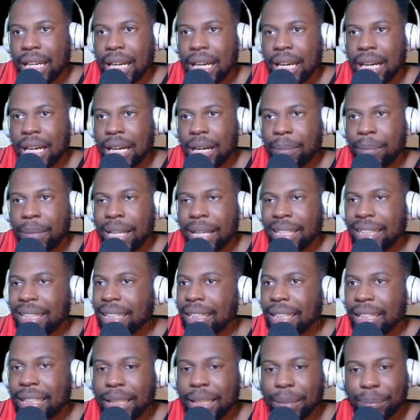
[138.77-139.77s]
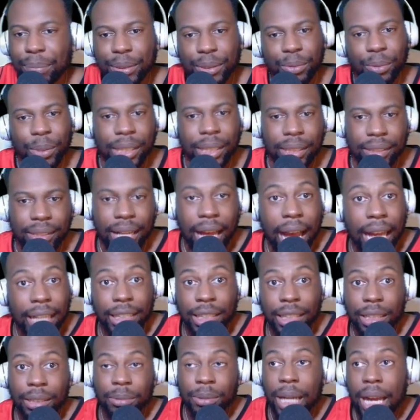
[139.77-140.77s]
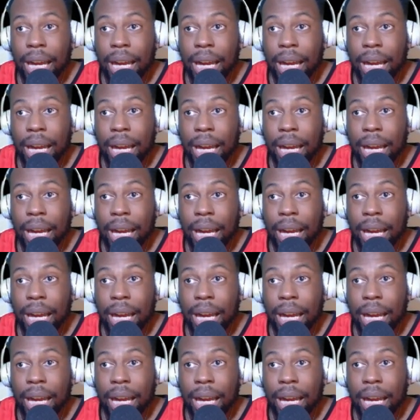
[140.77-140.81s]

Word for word: Um, I think the Clippers win. I do.